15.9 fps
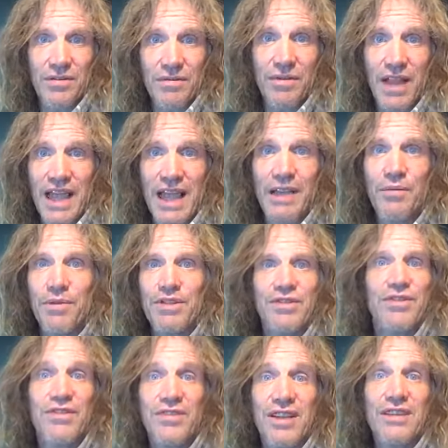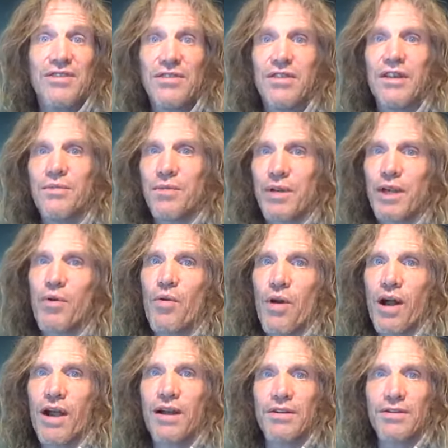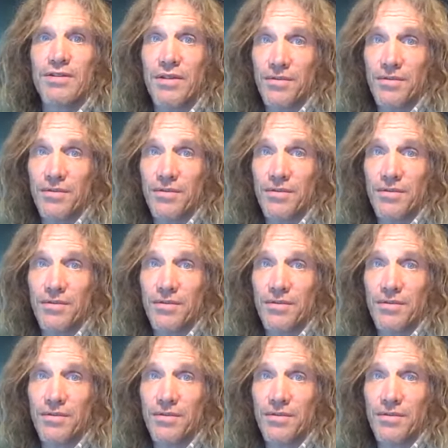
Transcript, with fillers: of language essentially requires